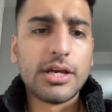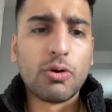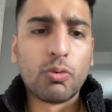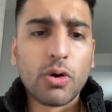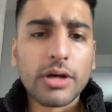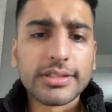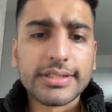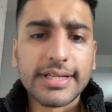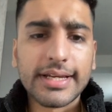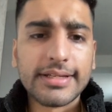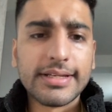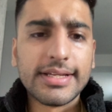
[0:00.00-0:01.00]
rather
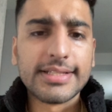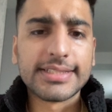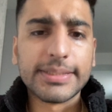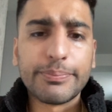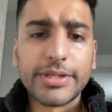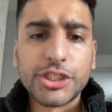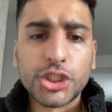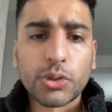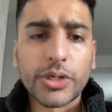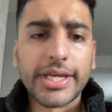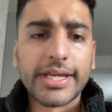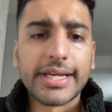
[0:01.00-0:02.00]
than simply
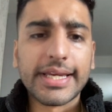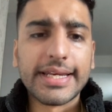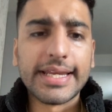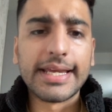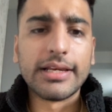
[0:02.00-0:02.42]
chucking in a